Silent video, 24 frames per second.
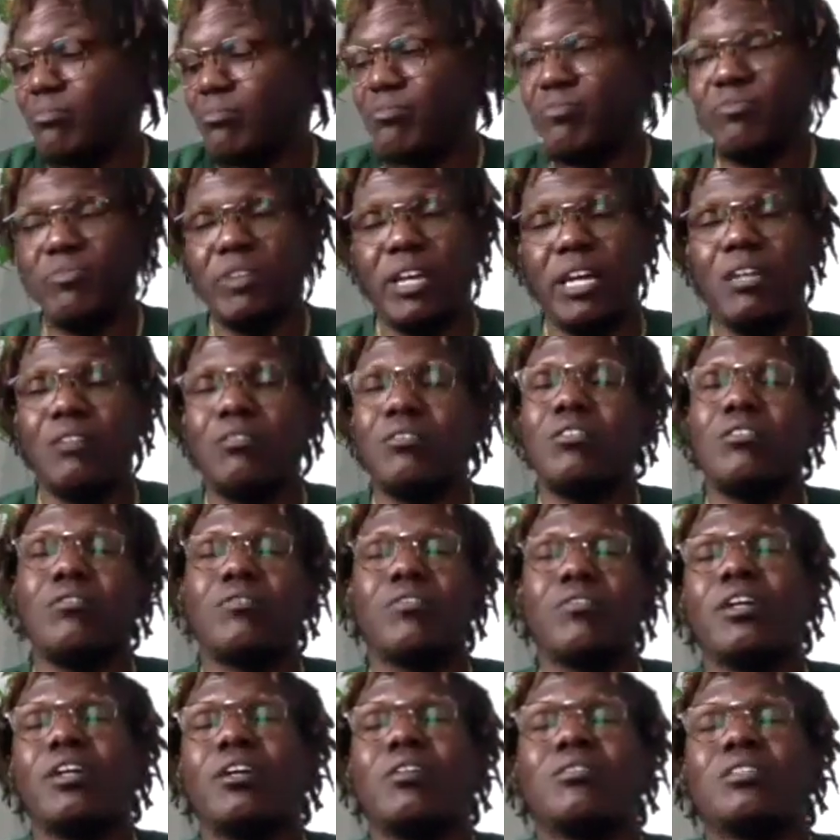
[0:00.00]
found over
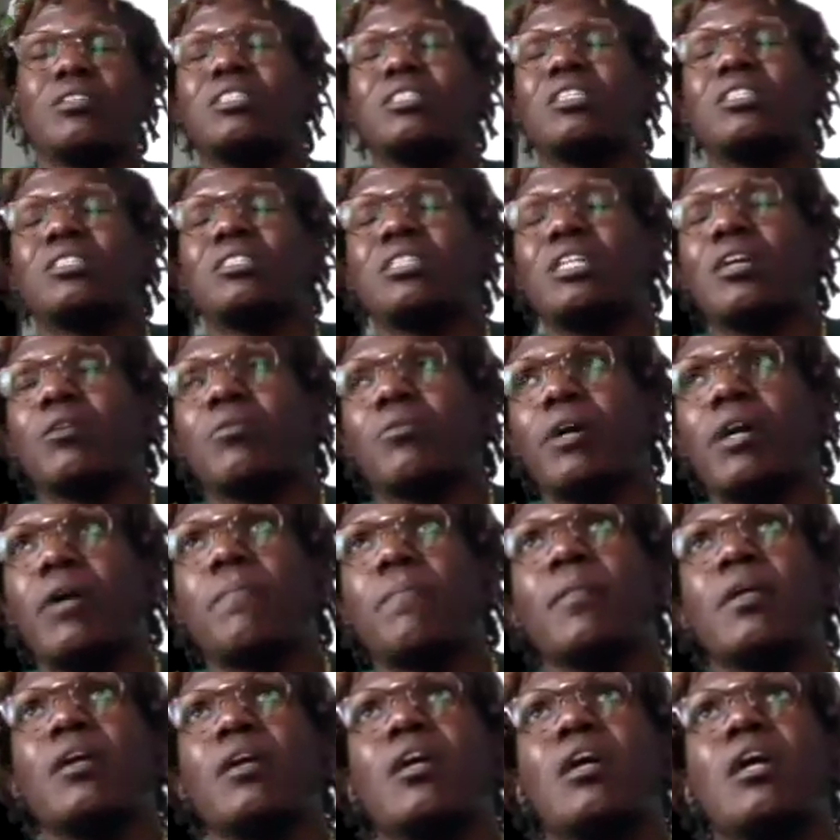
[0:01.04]
here on the TikTok, right?
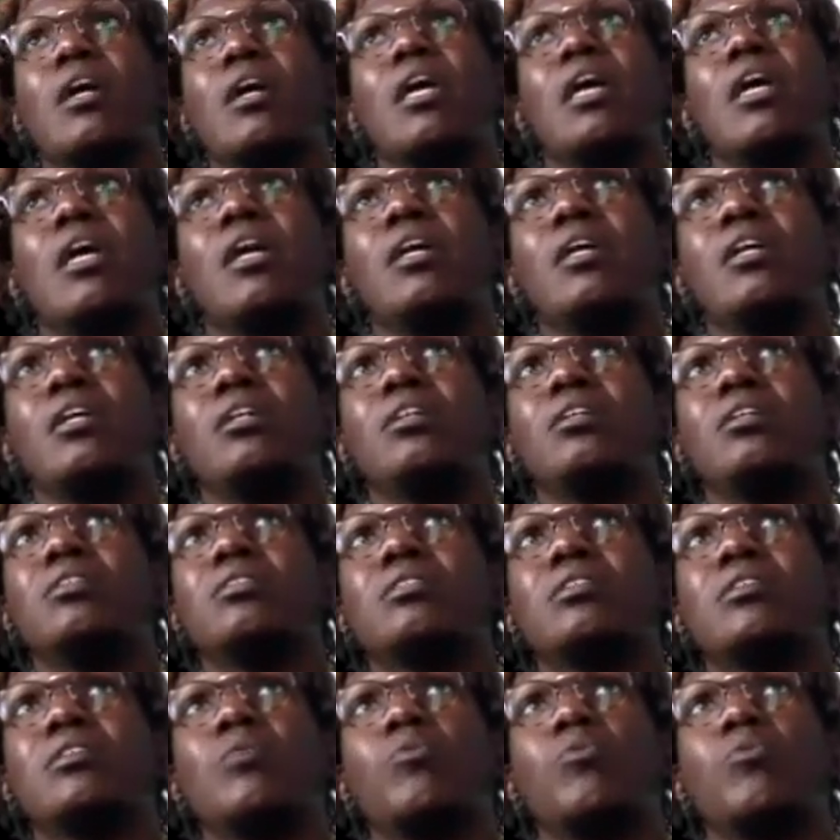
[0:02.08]
Is